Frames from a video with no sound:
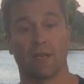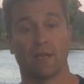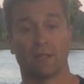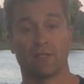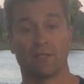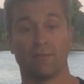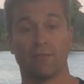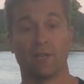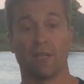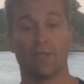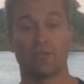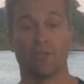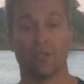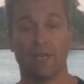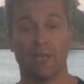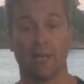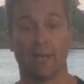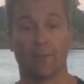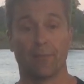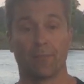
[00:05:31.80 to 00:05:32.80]
civil
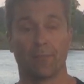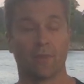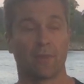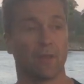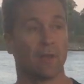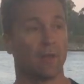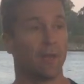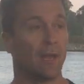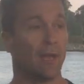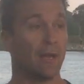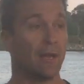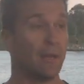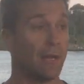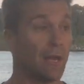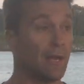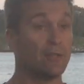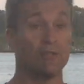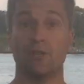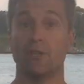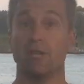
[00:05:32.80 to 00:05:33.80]
engineer, and an
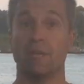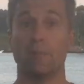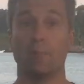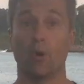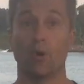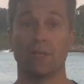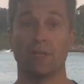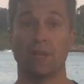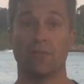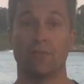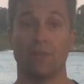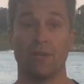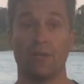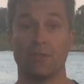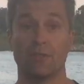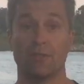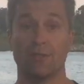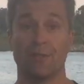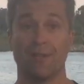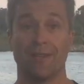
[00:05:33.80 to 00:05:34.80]
engineer by
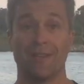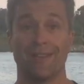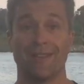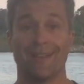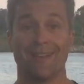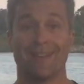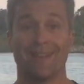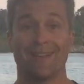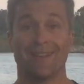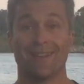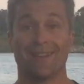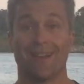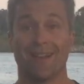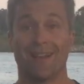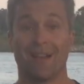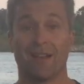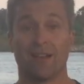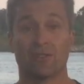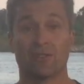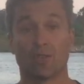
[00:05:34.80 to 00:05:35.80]
definition
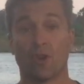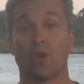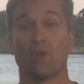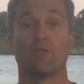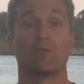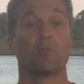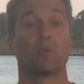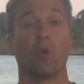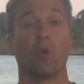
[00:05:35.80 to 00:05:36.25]
solves